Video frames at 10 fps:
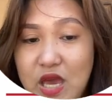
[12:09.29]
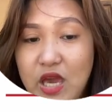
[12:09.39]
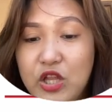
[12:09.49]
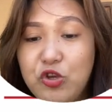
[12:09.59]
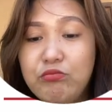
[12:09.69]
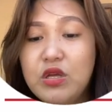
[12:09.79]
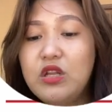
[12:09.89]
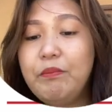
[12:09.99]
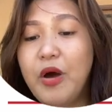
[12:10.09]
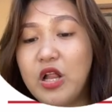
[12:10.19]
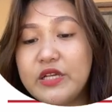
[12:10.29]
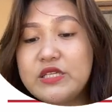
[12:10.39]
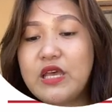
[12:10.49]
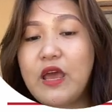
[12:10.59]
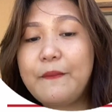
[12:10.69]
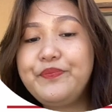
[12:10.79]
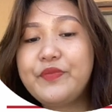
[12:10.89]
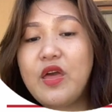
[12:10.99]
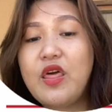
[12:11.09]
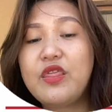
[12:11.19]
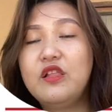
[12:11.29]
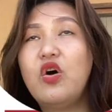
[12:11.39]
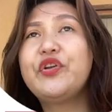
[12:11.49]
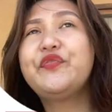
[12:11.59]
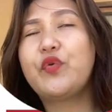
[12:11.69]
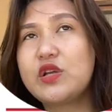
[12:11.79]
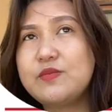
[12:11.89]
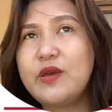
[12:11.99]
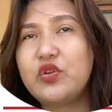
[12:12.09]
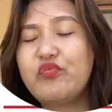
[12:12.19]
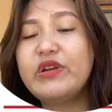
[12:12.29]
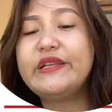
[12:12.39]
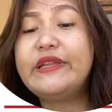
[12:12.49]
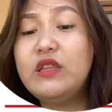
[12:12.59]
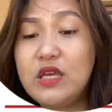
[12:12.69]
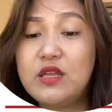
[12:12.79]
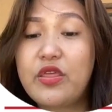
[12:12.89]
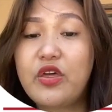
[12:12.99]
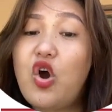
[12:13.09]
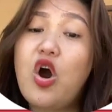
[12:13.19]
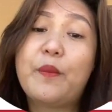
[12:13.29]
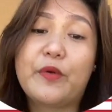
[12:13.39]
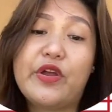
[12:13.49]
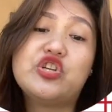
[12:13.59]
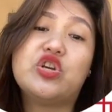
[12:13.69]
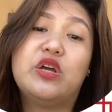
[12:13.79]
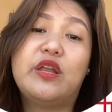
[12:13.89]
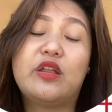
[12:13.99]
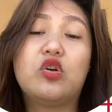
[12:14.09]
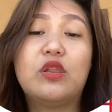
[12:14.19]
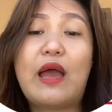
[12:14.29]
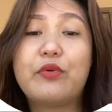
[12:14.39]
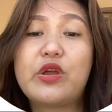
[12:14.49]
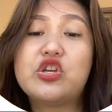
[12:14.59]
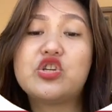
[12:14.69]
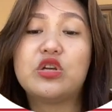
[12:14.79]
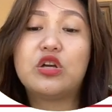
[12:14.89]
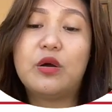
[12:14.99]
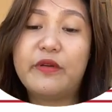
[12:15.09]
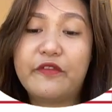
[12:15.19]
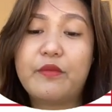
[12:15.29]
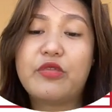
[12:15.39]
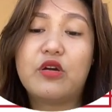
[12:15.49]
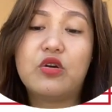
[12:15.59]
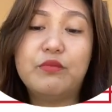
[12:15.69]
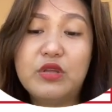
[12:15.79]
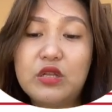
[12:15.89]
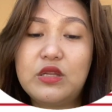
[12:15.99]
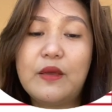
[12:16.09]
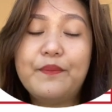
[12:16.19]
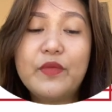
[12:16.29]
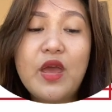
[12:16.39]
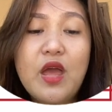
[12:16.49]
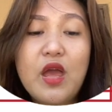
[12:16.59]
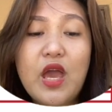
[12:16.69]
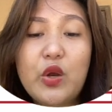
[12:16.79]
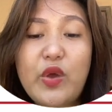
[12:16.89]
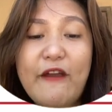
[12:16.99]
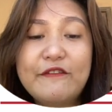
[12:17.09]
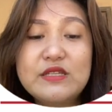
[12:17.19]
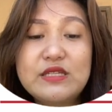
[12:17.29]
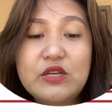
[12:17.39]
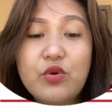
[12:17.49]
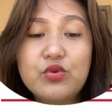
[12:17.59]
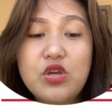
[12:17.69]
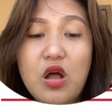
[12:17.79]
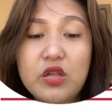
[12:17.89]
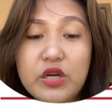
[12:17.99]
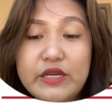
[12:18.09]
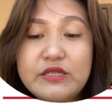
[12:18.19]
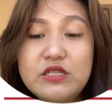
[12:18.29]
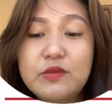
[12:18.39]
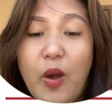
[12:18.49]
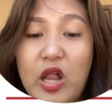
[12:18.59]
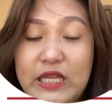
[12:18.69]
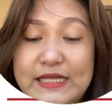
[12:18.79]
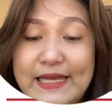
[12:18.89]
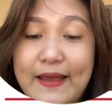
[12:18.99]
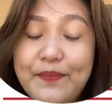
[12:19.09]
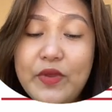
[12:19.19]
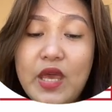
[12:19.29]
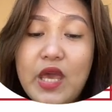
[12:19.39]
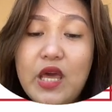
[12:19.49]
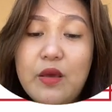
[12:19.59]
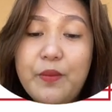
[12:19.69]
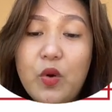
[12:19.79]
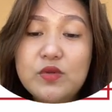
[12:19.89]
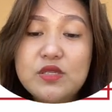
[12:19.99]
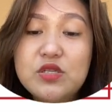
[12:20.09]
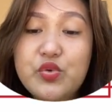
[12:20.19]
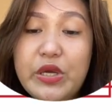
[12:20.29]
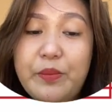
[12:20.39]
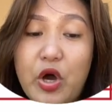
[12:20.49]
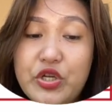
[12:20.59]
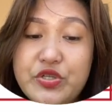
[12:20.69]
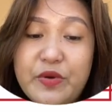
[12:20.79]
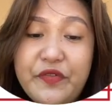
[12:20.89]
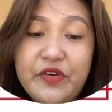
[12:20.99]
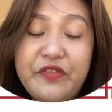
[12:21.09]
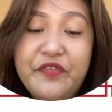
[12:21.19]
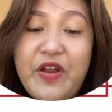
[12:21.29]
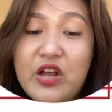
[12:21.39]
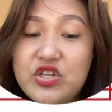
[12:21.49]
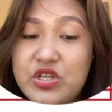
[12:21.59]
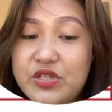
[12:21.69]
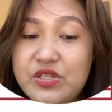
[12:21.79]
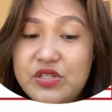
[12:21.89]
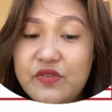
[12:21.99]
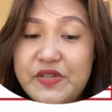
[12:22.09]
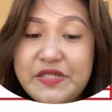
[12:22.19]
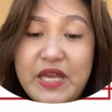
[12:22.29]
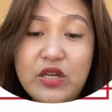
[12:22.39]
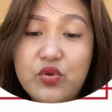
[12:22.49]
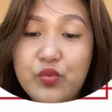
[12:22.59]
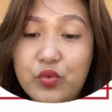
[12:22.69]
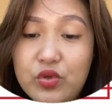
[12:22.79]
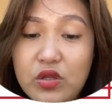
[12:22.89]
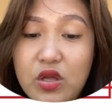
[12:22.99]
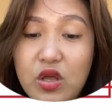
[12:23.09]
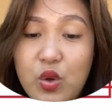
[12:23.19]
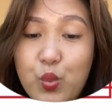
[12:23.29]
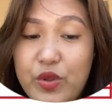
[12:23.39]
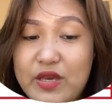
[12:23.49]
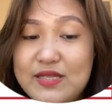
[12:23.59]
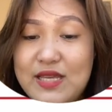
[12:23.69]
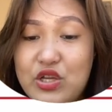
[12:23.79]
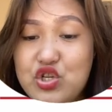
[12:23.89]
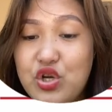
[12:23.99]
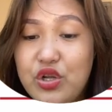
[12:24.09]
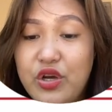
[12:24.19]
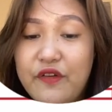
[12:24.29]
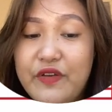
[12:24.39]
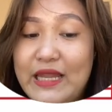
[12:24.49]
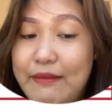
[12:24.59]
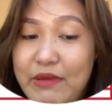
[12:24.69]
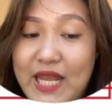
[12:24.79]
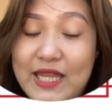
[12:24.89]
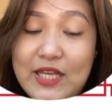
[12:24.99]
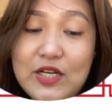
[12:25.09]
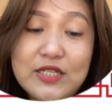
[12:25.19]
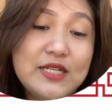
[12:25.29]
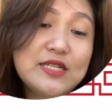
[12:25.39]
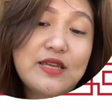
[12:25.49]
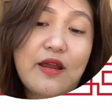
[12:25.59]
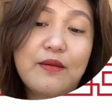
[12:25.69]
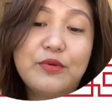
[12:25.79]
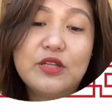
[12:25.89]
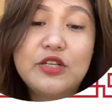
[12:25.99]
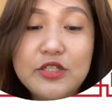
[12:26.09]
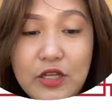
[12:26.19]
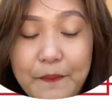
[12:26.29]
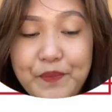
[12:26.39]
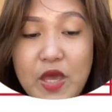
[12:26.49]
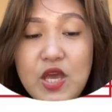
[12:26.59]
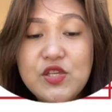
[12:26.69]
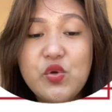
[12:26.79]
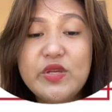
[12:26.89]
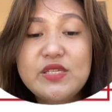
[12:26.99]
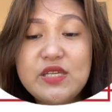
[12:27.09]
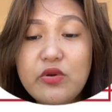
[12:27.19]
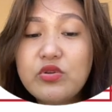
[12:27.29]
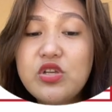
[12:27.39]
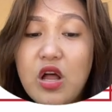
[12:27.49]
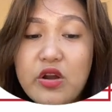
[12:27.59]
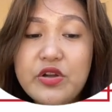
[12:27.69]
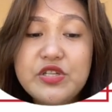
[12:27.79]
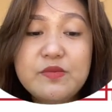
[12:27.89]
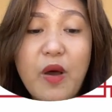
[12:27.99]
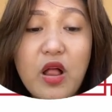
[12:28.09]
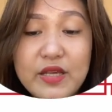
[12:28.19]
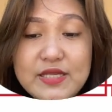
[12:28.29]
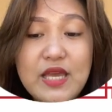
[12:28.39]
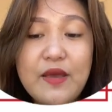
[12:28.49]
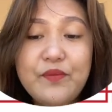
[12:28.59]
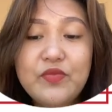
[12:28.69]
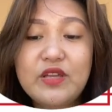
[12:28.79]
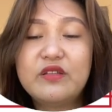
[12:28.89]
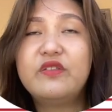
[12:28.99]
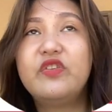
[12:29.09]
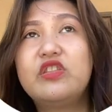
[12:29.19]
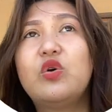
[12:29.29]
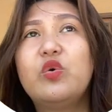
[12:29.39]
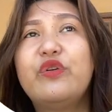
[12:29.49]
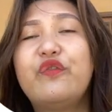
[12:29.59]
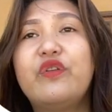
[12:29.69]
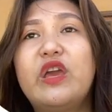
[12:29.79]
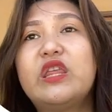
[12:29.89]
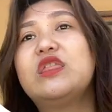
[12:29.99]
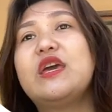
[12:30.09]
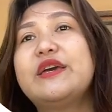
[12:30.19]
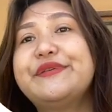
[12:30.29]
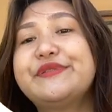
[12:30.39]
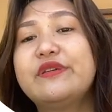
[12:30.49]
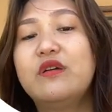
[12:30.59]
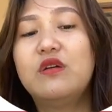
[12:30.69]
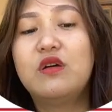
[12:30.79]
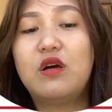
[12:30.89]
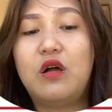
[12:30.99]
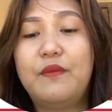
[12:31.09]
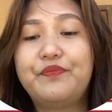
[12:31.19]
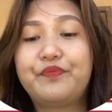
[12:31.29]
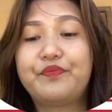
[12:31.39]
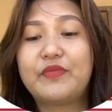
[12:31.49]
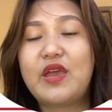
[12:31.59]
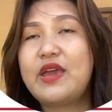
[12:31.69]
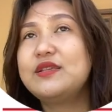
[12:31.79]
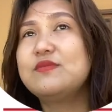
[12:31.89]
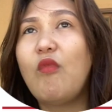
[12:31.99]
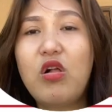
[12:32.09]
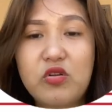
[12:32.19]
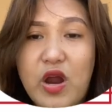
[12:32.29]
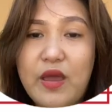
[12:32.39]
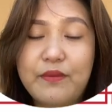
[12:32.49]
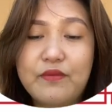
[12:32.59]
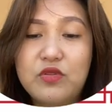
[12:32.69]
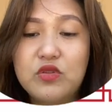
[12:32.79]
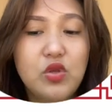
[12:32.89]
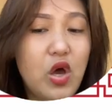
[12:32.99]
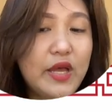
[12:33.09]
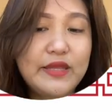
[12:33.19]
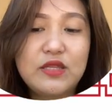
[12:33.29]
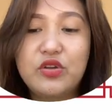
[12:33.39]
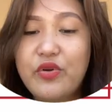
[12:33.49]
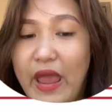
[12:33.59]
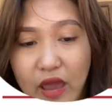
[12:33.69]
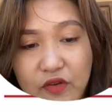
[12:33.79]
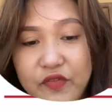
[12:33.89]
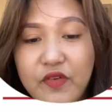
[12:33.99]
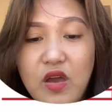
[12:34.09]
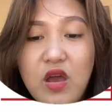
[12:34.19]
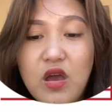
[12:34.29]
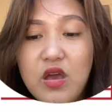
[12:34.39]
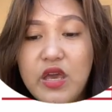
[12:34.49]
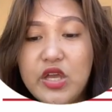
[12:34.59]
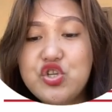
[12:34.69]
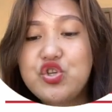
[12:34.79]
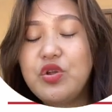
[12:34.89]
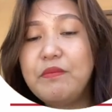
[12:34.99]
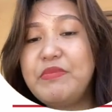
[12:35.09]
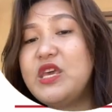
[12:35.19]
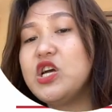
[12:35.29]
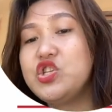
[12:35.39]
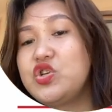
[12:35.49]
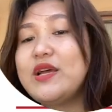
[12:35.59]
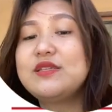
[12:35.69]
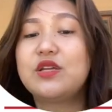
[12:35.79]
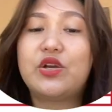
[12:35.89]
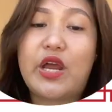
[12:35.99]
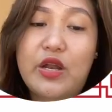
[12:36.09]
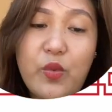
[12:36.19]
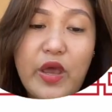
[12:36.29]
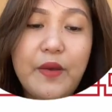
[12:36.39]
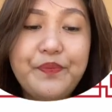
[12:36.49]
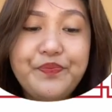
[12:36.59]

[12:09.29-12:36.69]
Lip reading: In community policing, the law enforcement really need the cooperation and collaboration coming from the community. And we have the zero tolerance policing. It imposes strict punishment for infractions of a stated rule with the intention of eliminating undesirable conduct. So in zero tolerance policing, that even though if it is a small crime, not grave, it should be addressed right away.